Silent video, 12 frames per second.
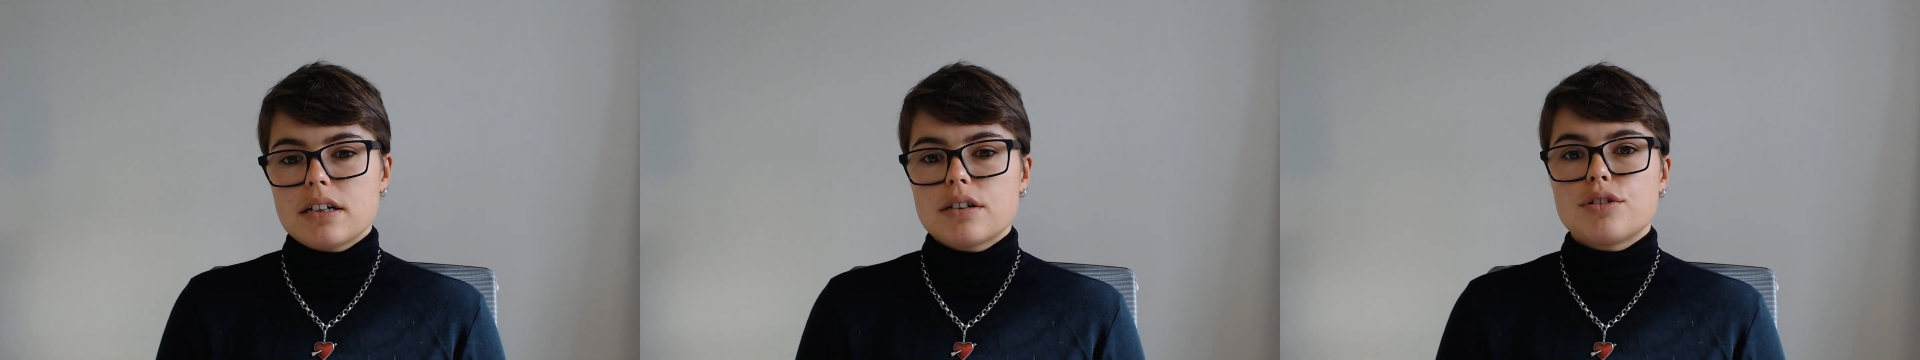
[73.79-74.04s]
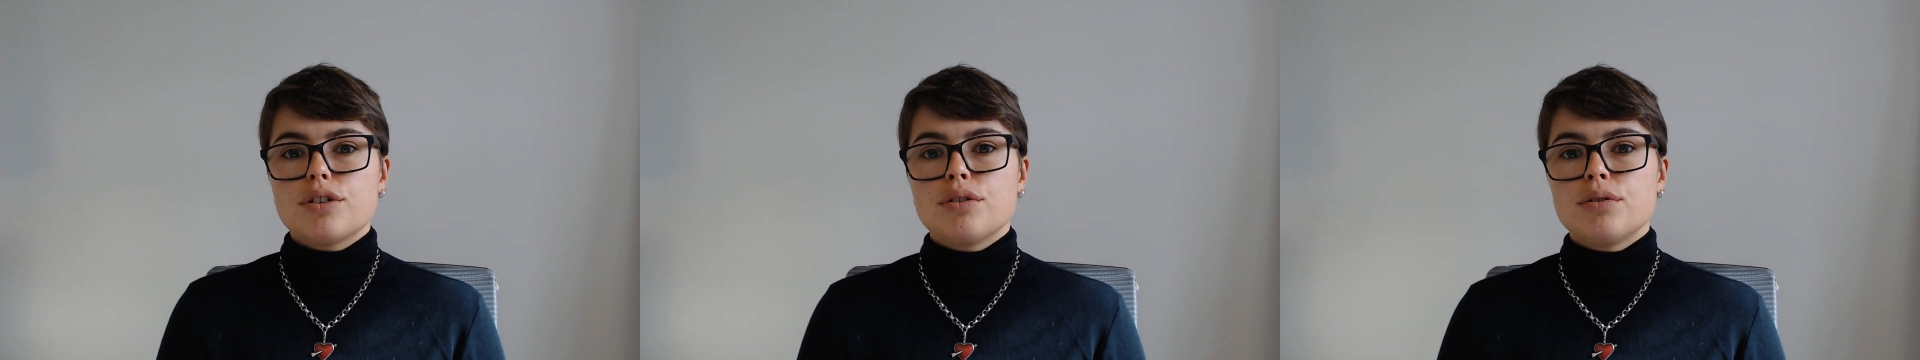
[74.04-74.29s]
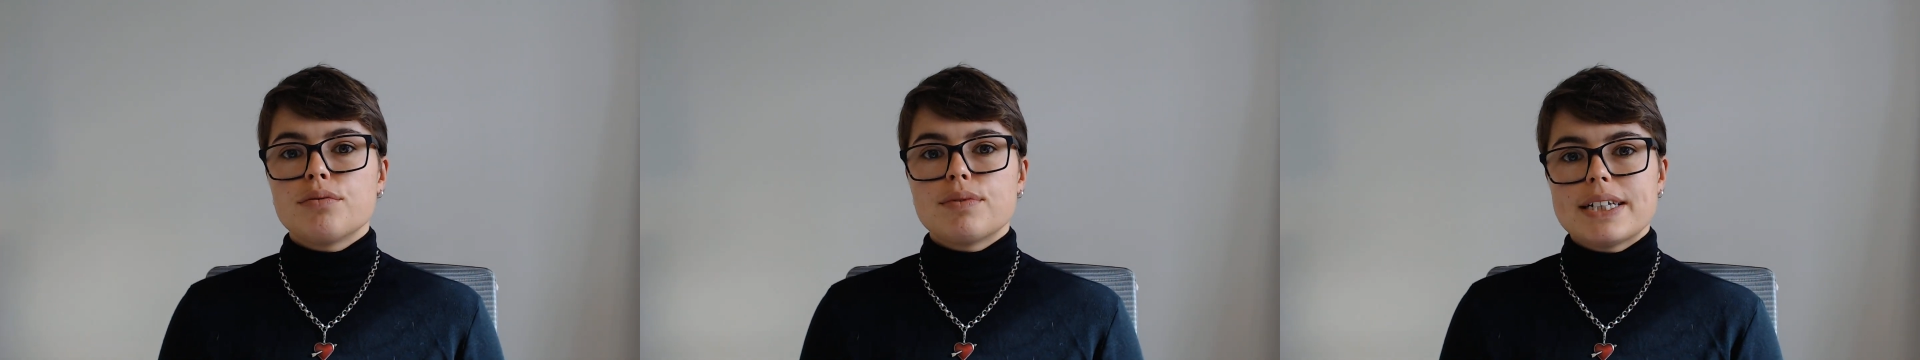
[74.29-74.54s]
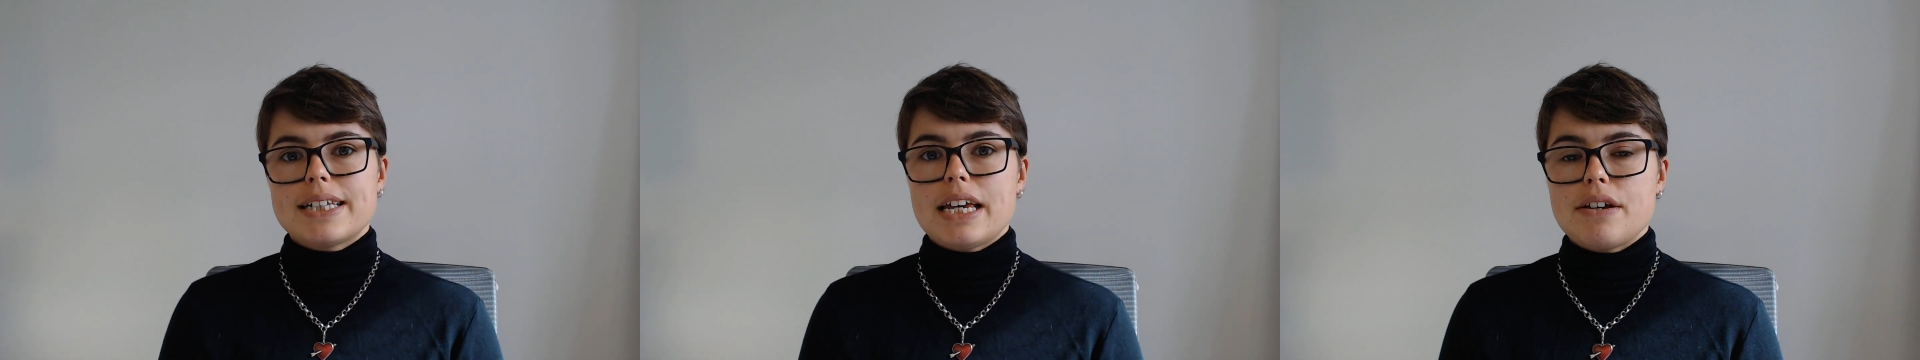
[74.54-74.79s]
to
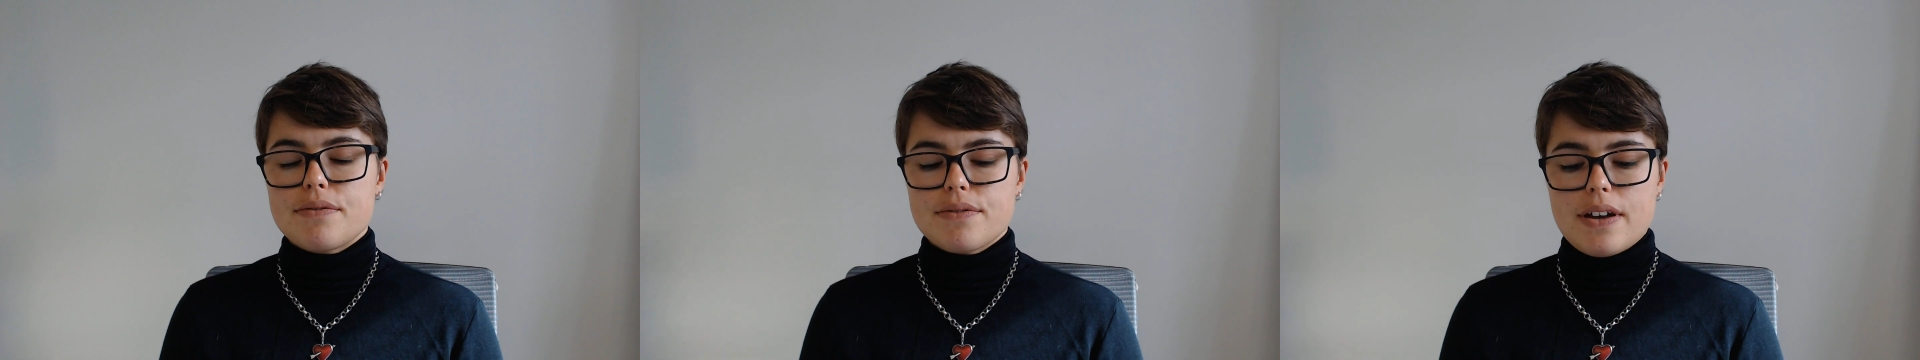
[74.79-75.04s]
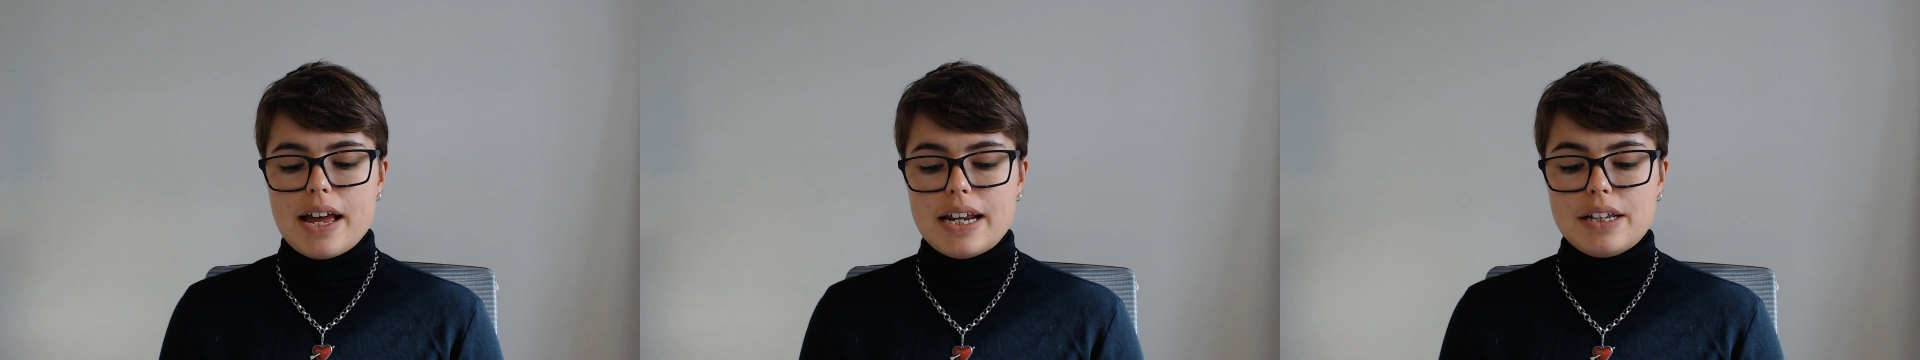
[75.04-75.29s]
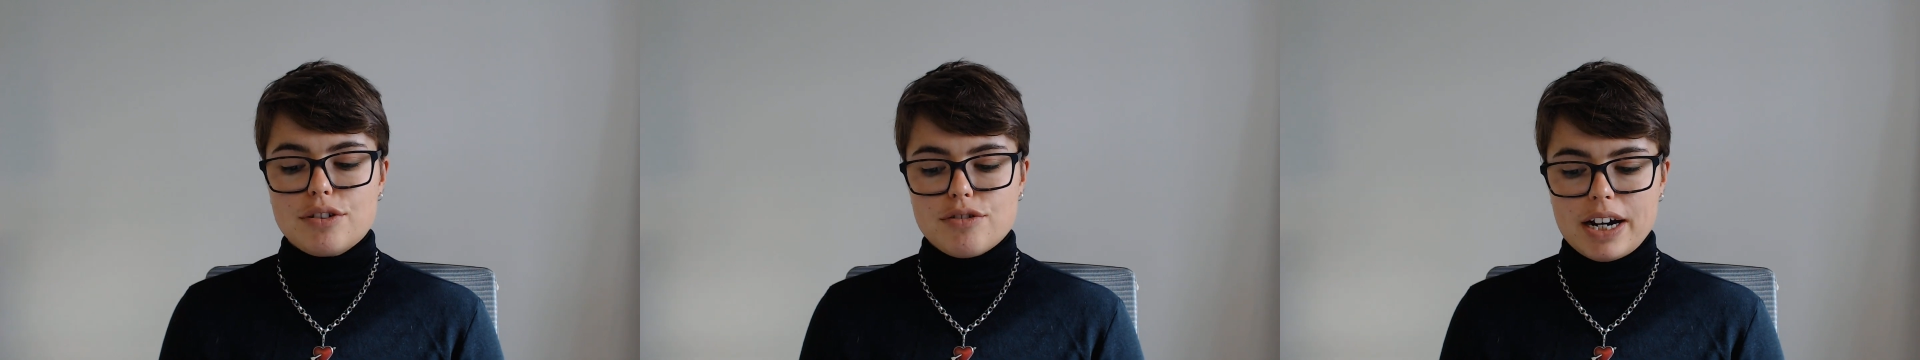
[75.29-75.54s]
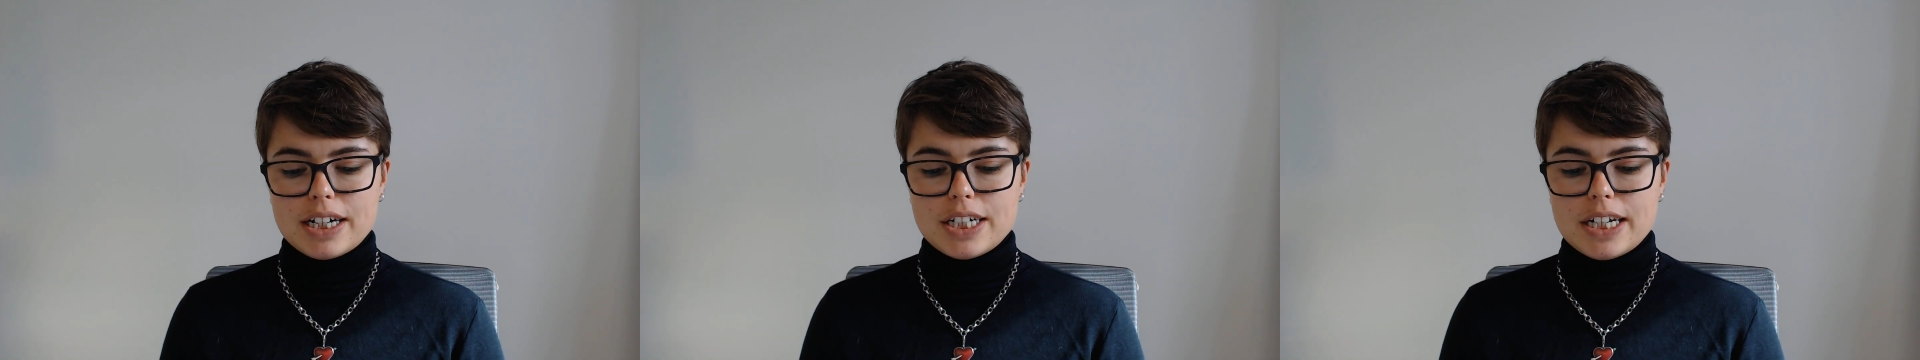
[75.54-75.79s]
receive an
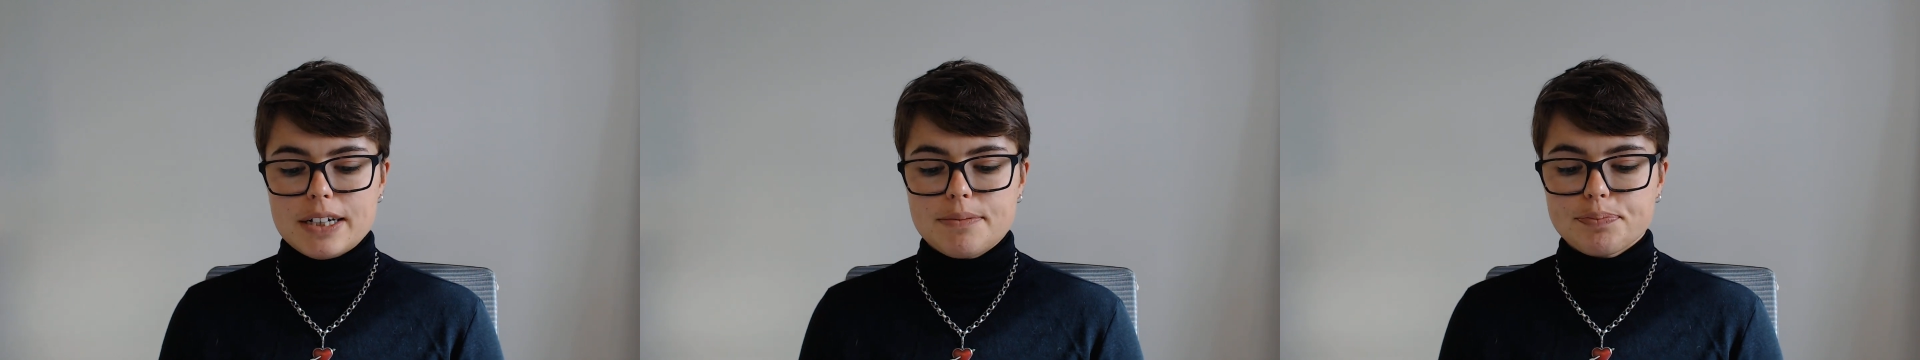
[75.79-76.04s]
instruction.